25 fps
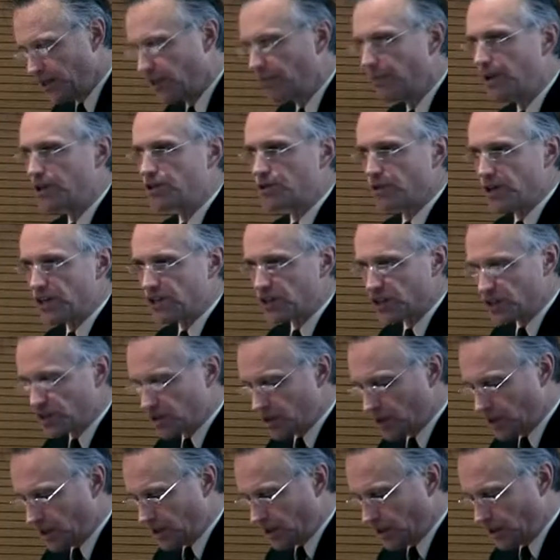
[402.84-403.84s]
The most recent
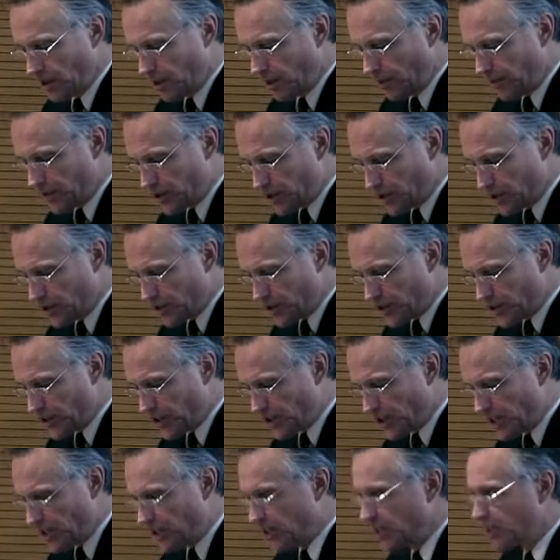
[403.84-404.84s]
official
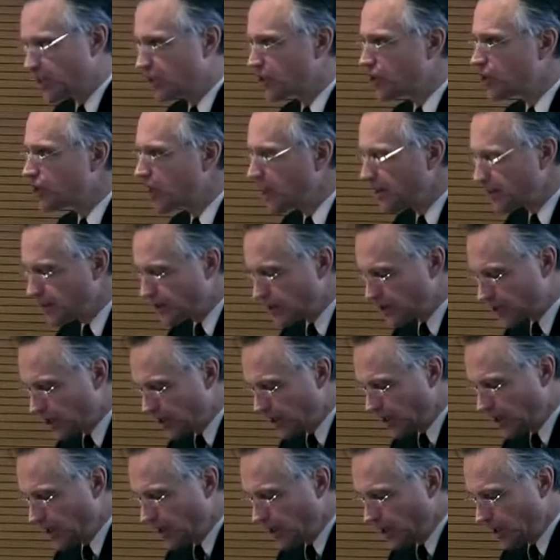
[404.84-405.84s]
statistics show that
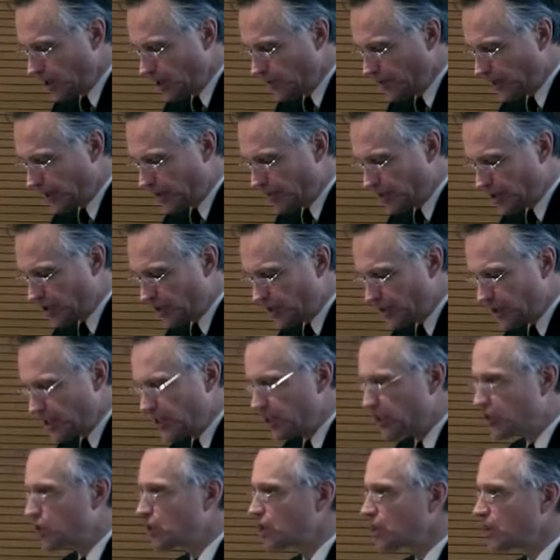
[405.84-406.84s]
development in
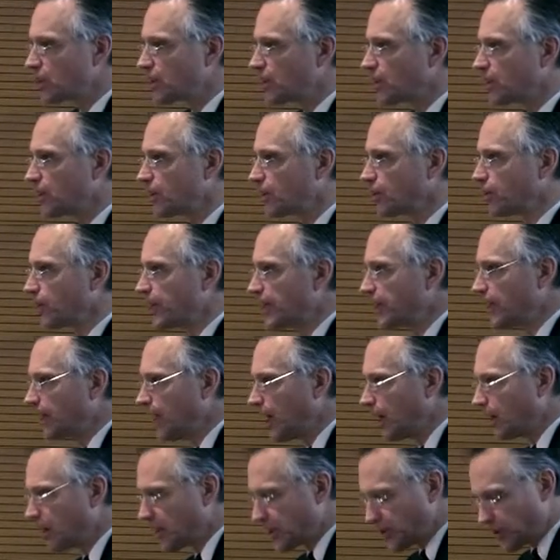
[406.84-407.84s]
these green
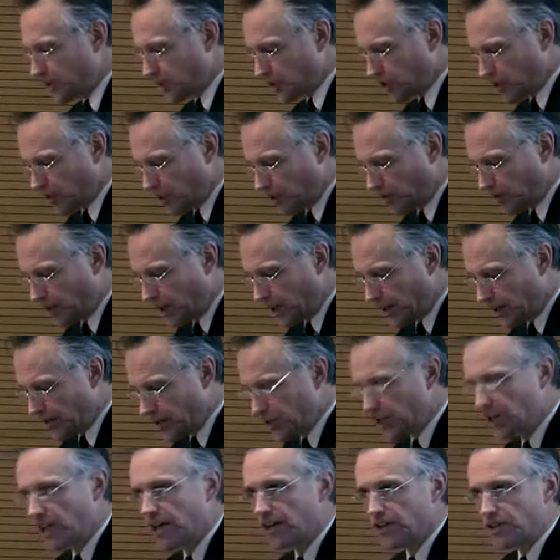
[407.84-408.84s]
lungs
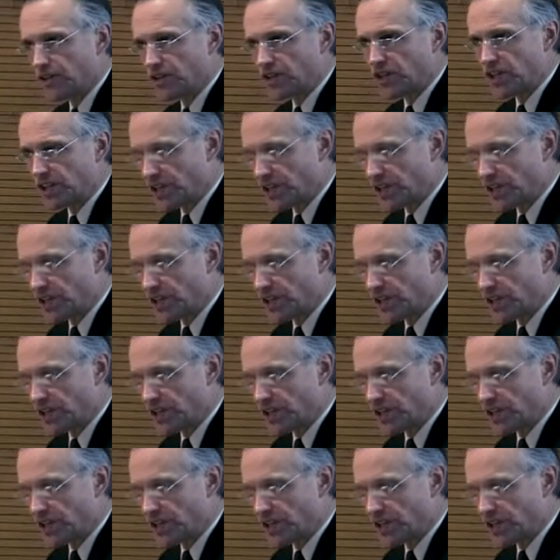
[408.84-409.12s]
around towns and